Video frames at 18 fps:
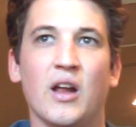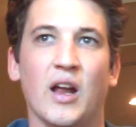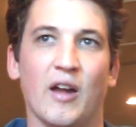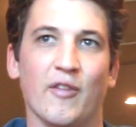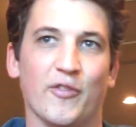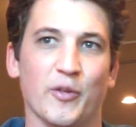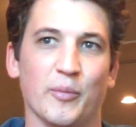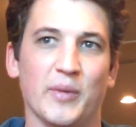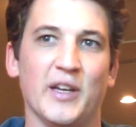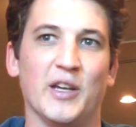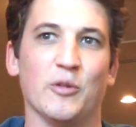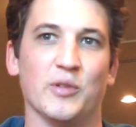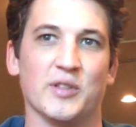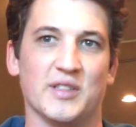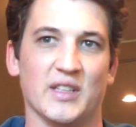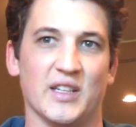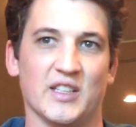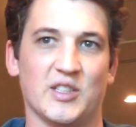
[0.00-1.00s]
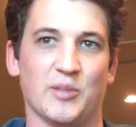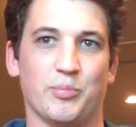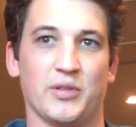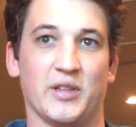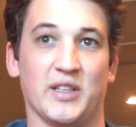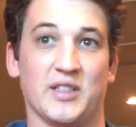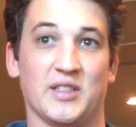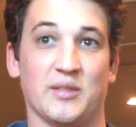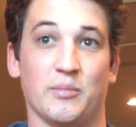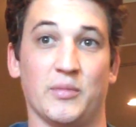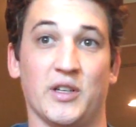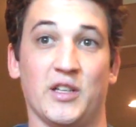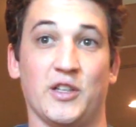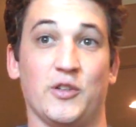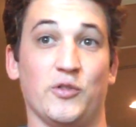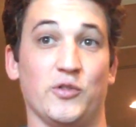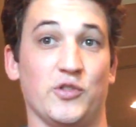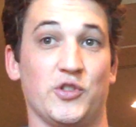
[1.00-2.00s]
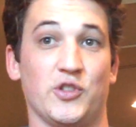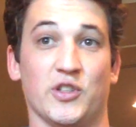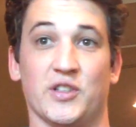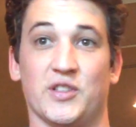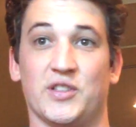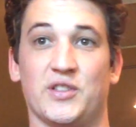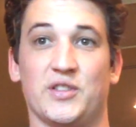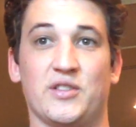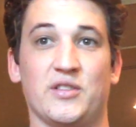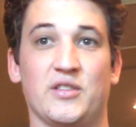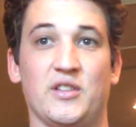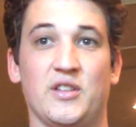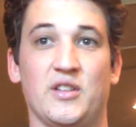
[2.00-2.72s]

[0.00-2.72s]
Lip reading: And for me, it was nice to play somebody who's just,